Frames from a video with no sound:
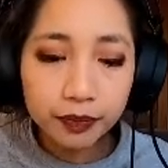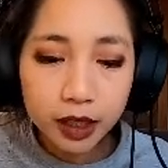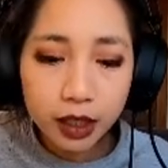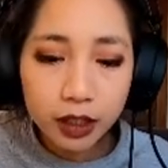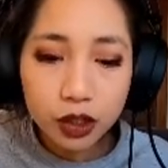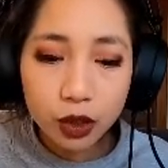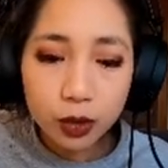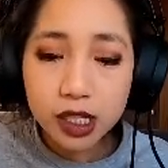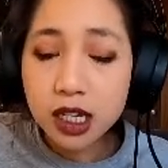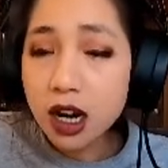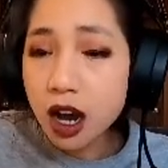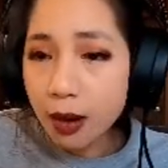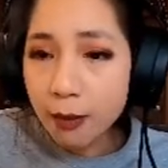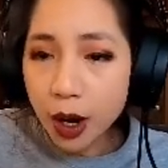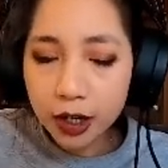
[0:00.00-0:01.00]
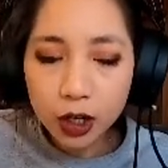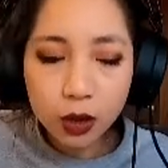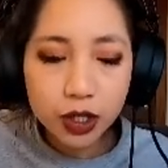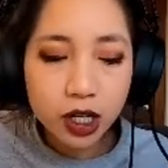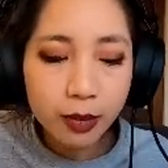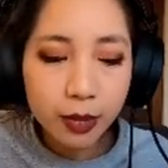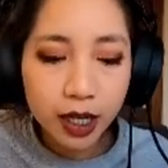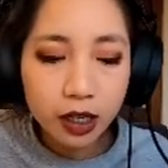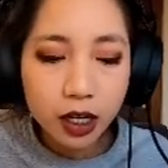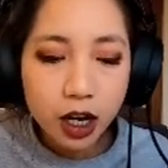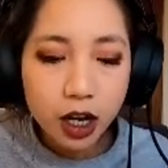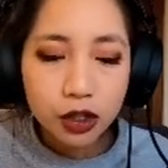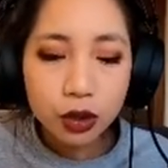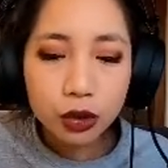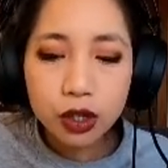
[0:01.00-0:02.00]
So it's not monoatomic.
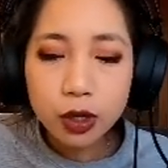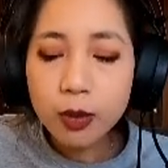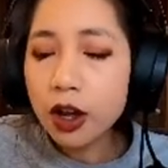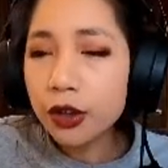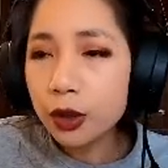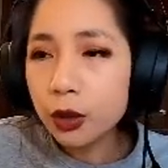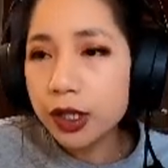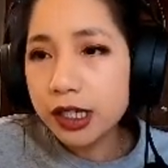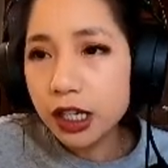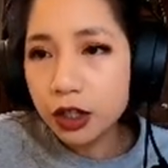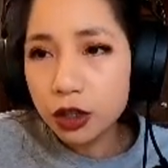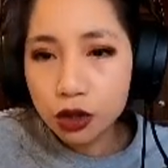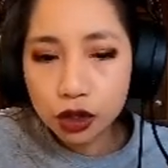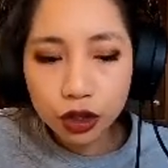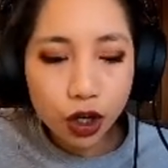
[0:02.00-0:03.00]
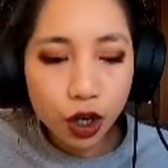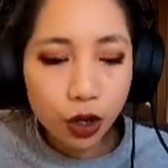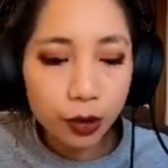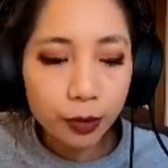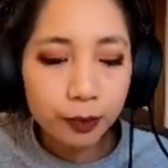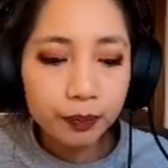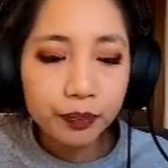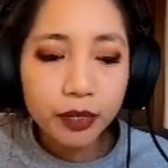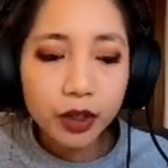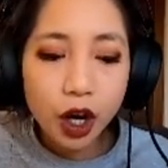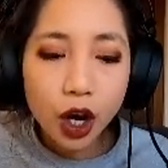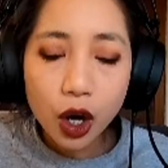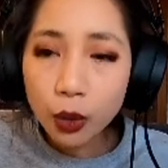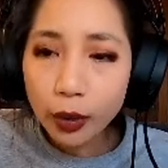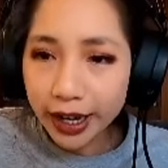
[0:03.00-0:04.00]
So some other ones that you should know,
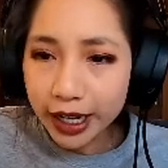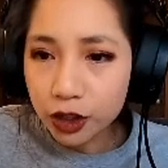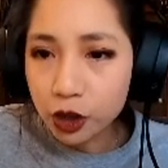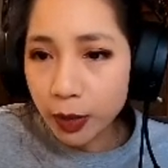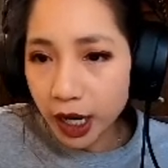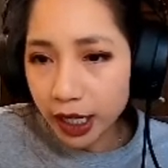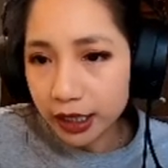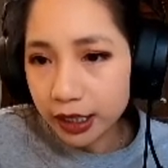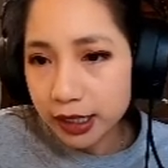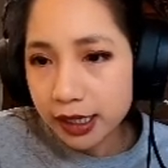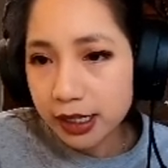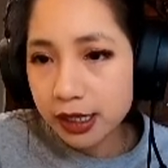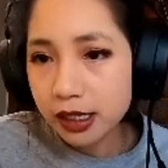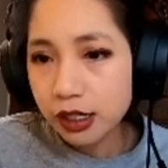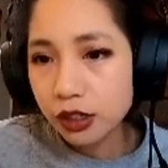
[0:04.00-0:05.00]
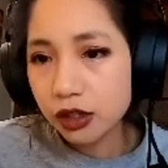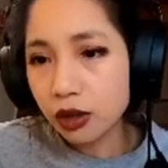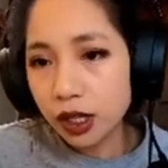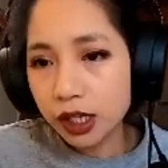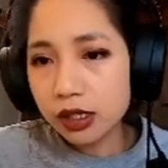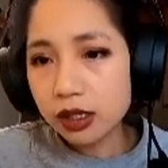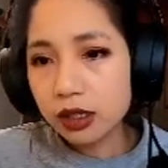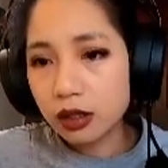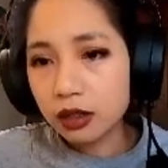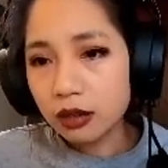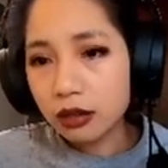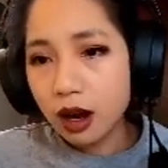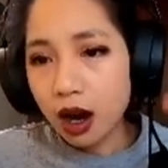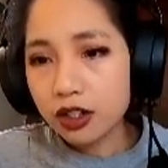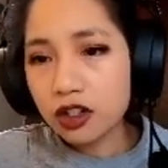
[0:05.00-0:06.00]
OH minus, so that's an
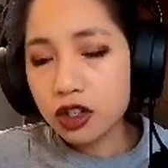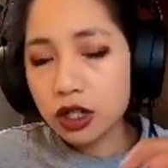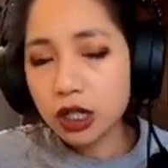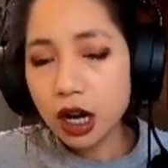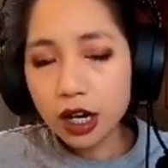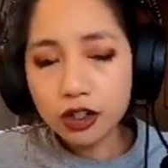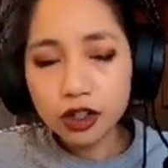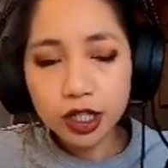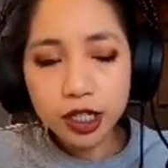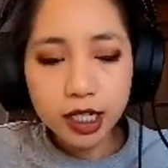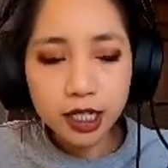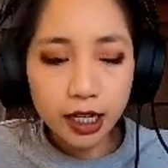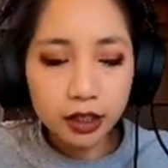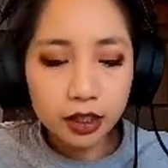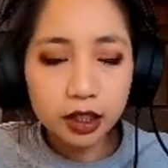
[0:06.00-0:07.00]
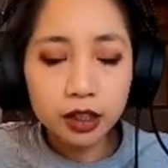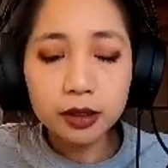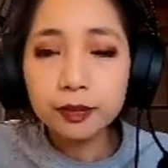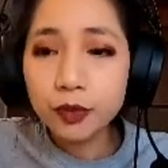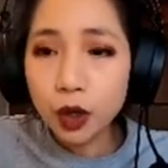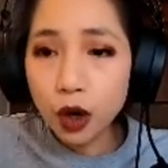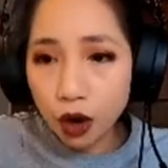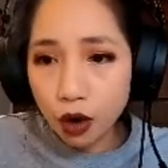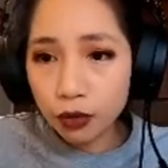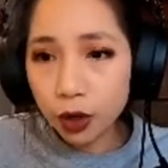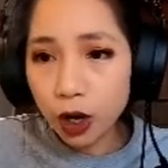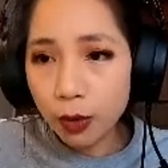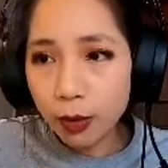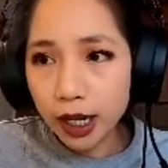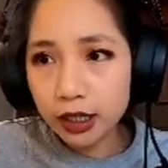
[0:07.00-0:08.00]
oxygen and hydrogen together, overall
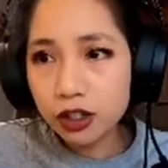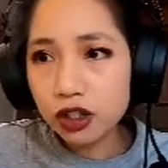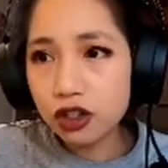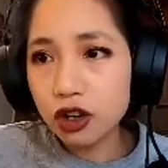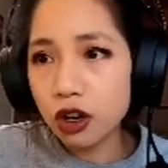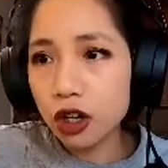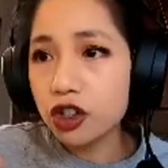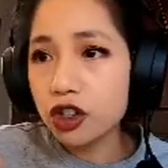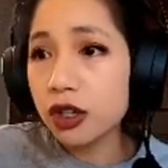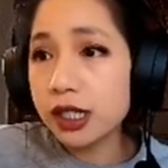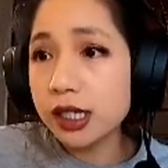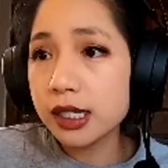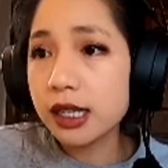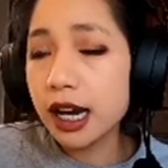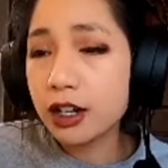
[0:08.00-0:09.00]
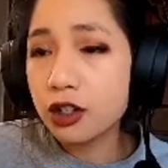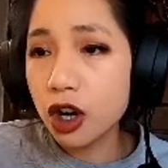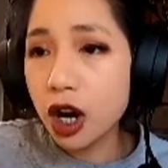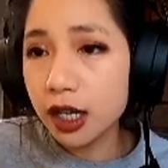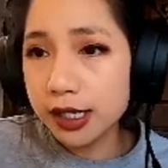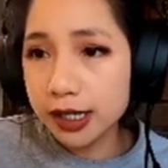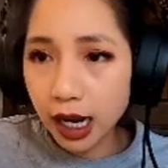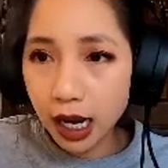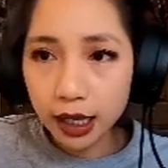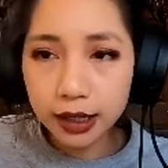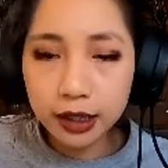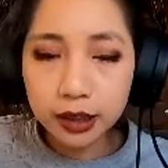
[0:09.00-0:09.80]
minus charge. This is hydroxide.